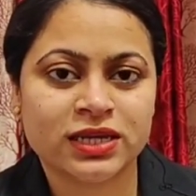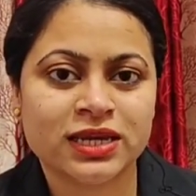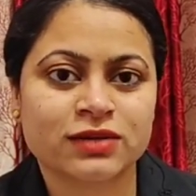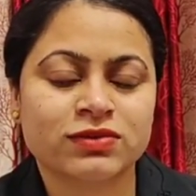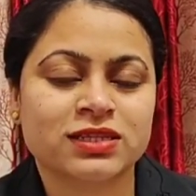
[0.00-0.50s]
And
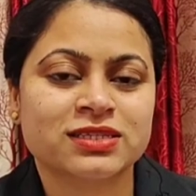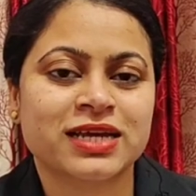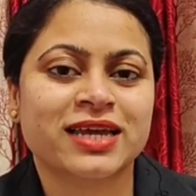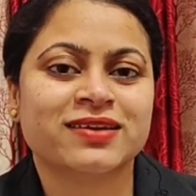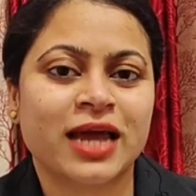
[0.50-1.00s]
with this
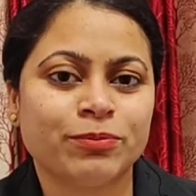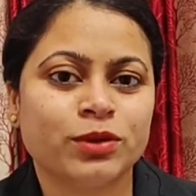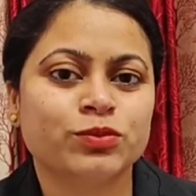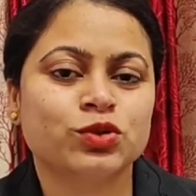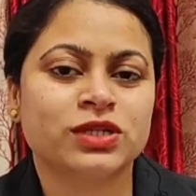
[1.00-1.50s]
I wrap up
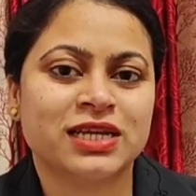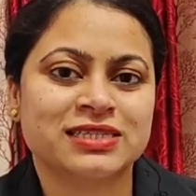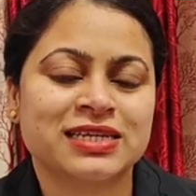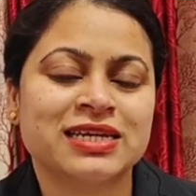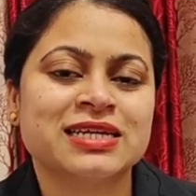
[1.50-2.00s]
today's
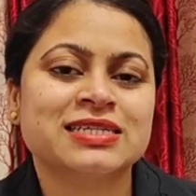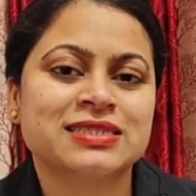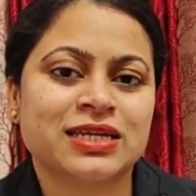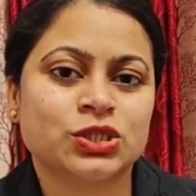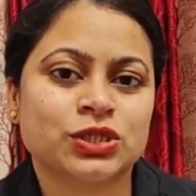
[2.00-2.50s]

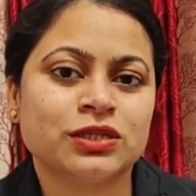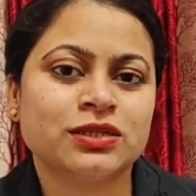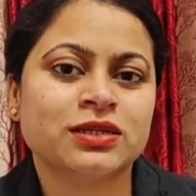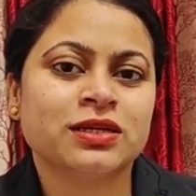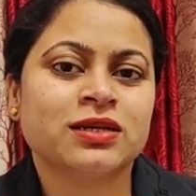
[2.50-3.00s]
session.
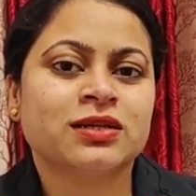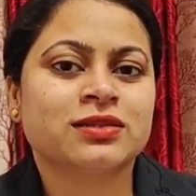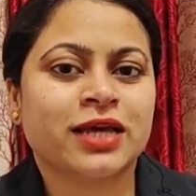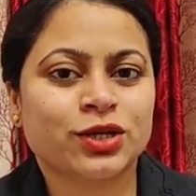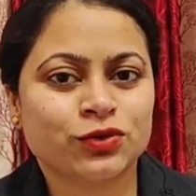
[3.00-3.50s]

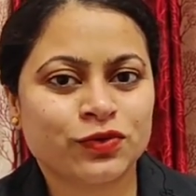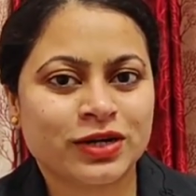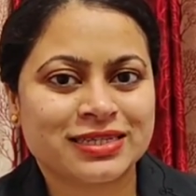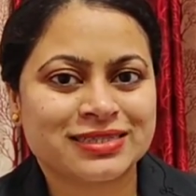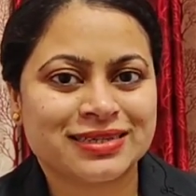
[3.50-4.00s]
Thank you for
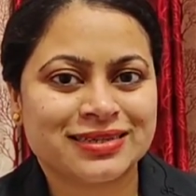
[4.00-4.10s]
listening.